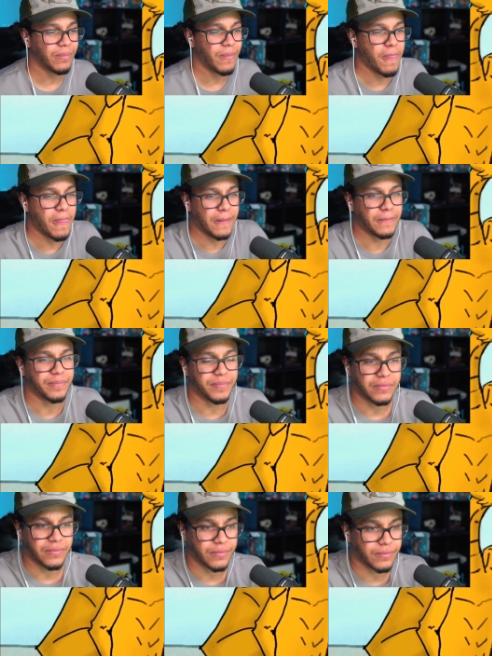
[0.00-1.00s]
We gotta get
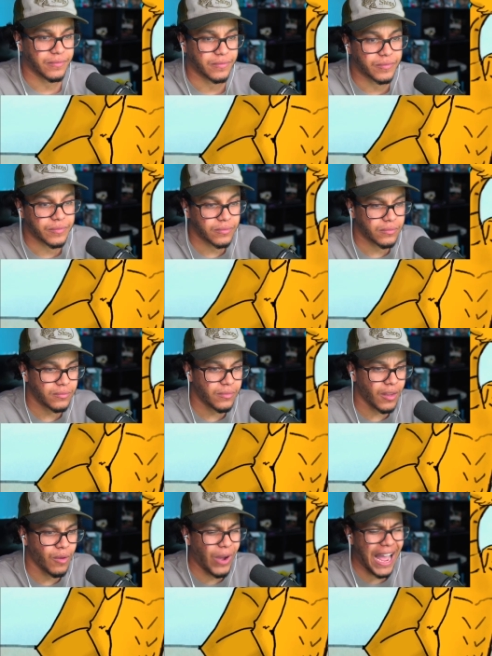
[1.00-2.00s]
him out of there.
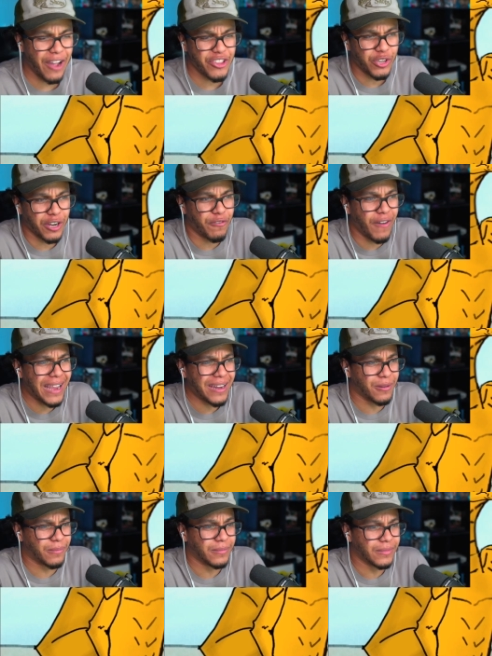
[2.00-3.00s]
Well, how are you going to find
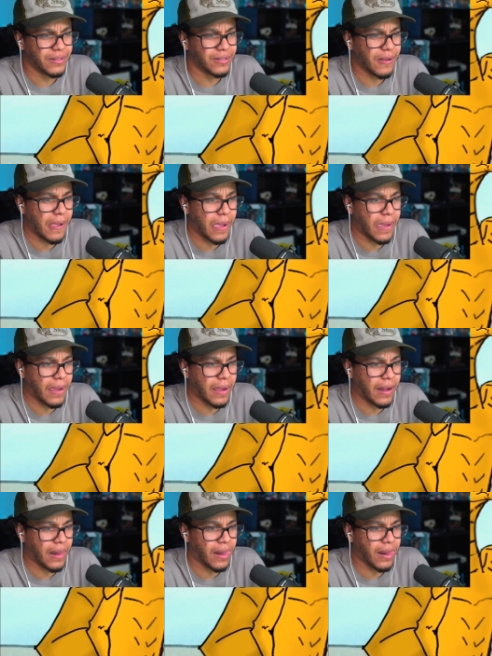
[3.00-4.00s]
him? Get ourselves eaten in the
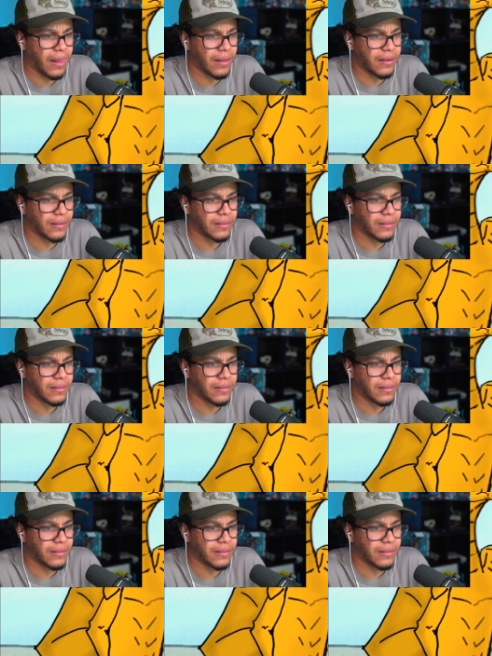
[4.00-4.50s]
process.